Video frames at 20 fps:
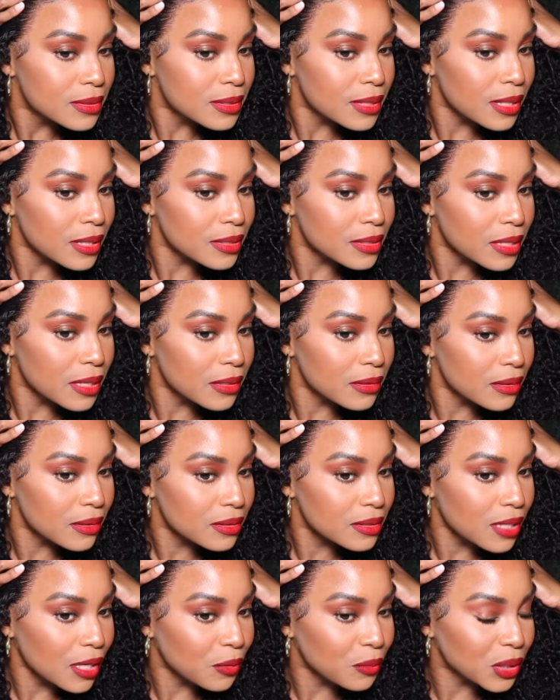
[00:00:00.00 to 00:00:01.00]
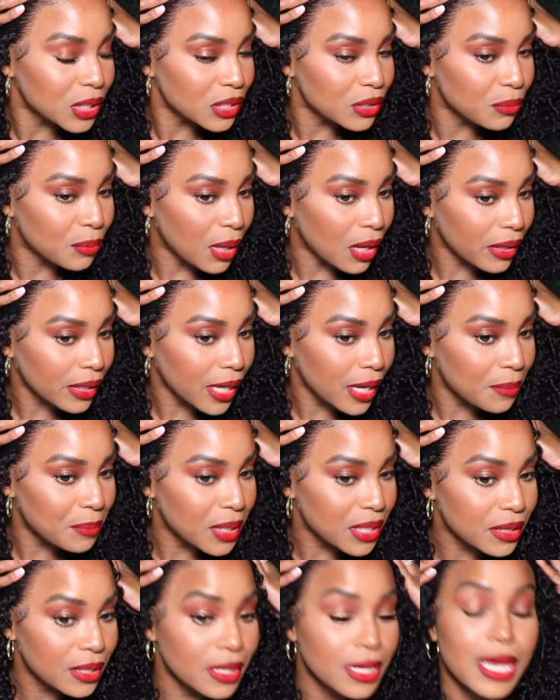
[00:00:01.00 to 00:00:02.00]
Sis, it looks like we did the bald cap
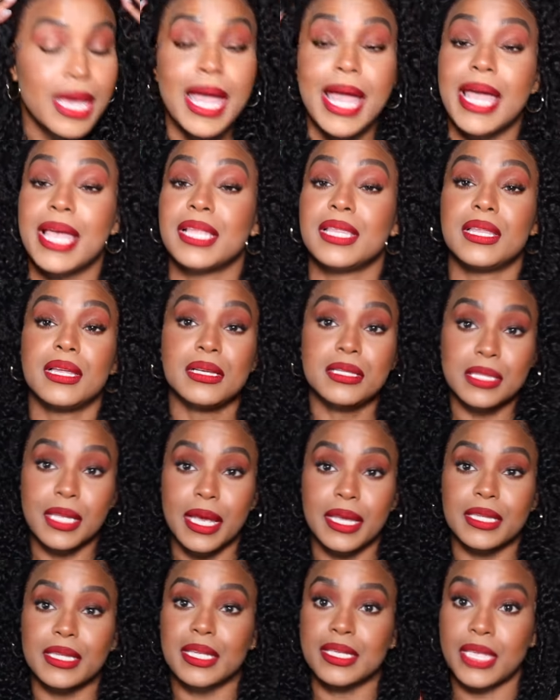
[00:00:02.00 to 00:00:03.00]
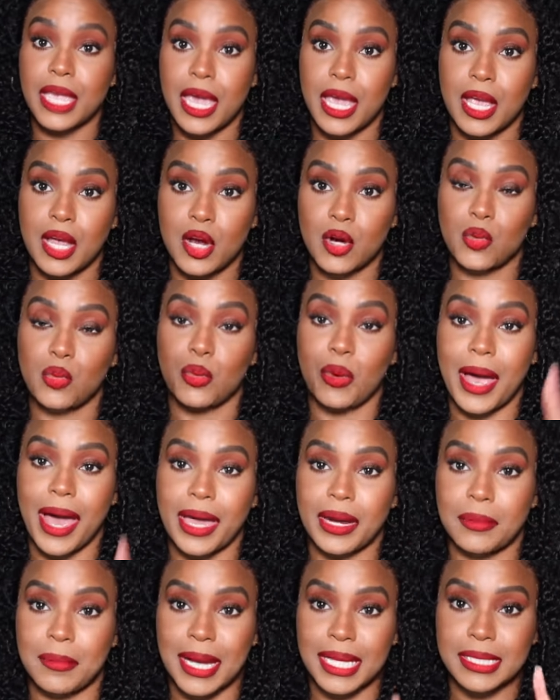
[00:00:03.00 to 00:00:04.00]
method. It looks like this hair grew
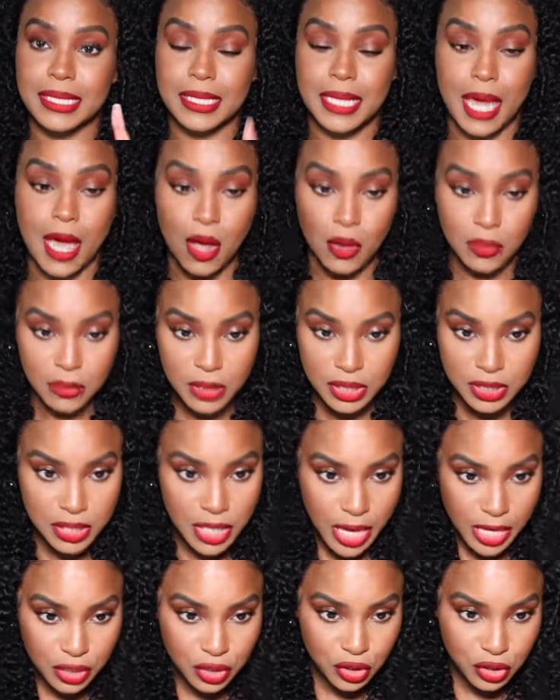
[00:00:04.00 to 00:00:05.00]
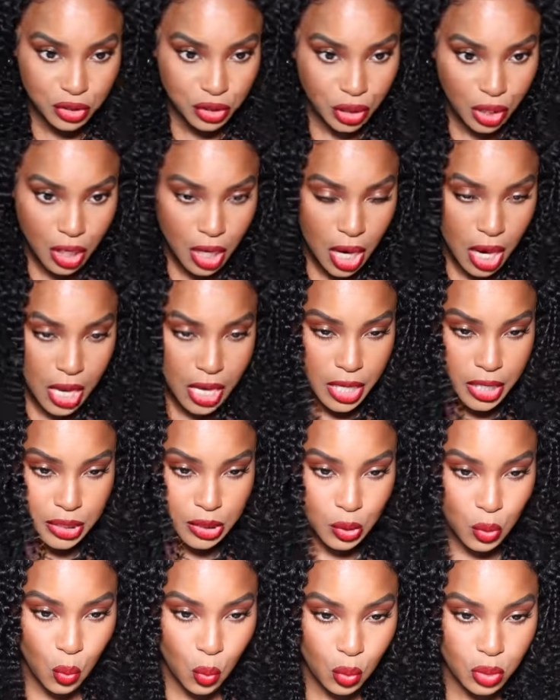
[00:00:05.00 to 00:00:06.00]
out of my scalp. The texture
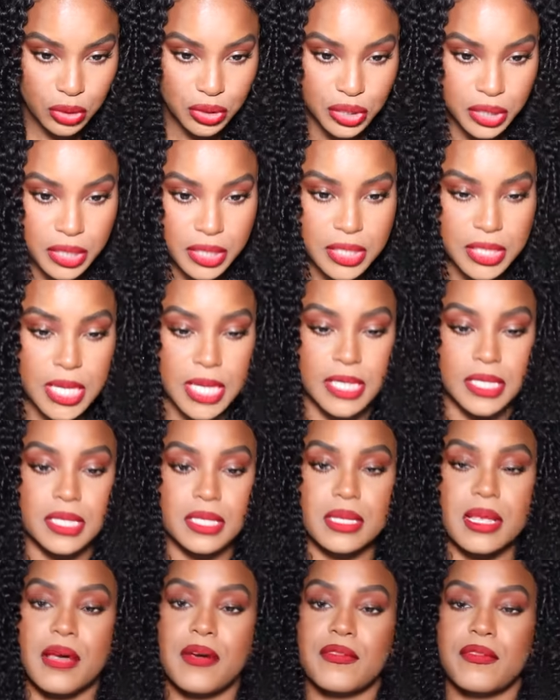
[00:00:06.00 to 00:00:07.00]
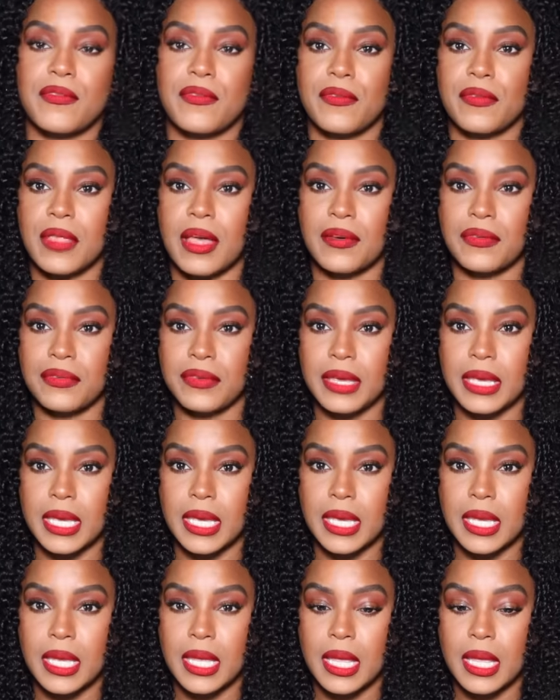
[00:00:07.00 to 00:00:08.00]
is gorgeous. It's
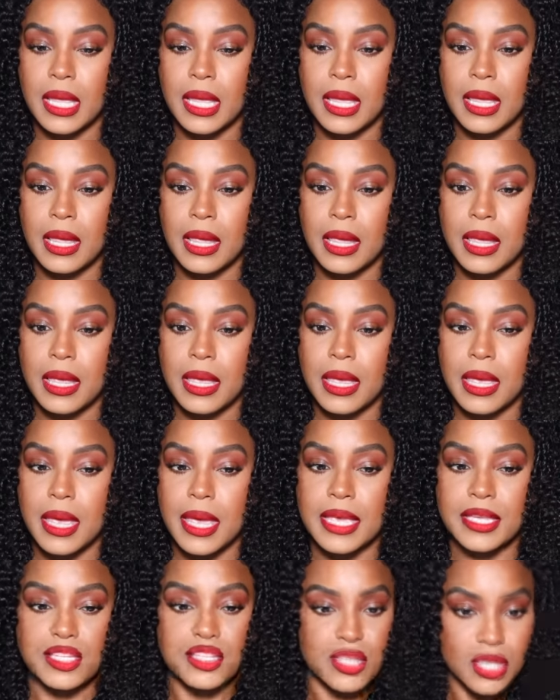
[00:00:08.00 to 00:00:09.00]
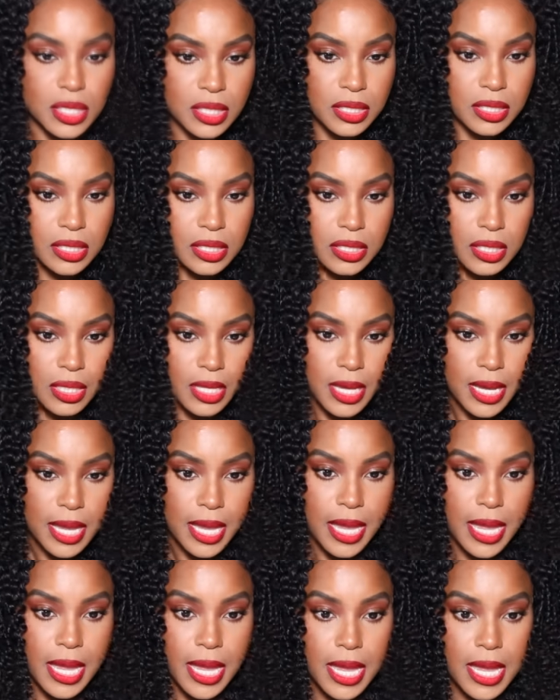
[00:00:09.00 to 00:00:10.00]
fluffy. It's just,
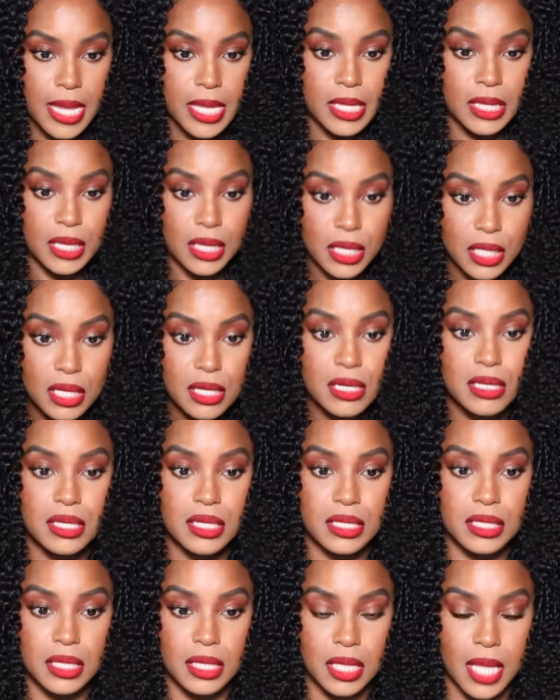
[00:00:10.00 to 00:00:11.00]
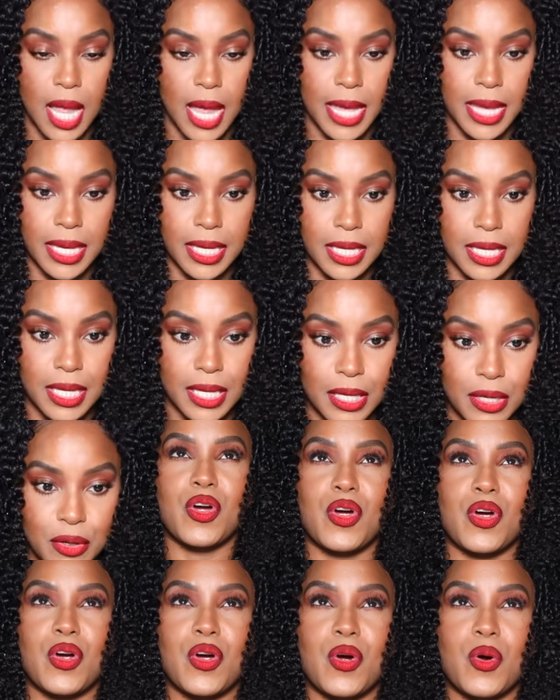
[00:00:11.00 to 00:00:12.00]
it looks like
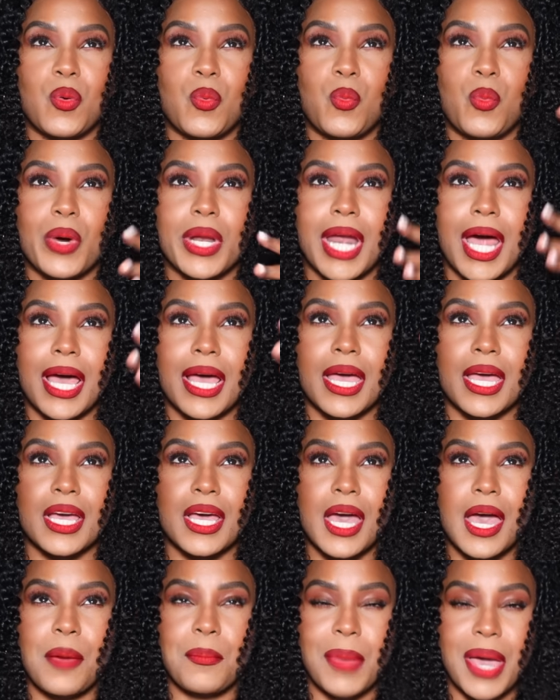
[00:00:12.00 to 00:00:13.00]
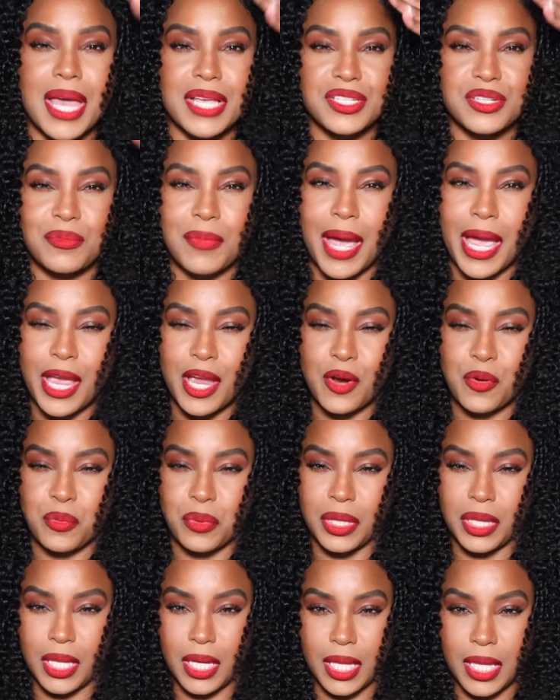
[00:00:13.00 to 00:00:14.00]
what I imagine my hair
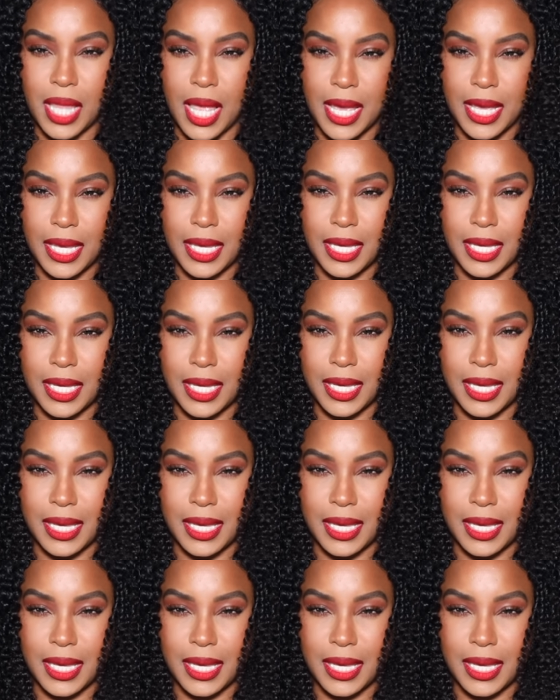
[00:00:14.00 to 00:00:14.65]
would look like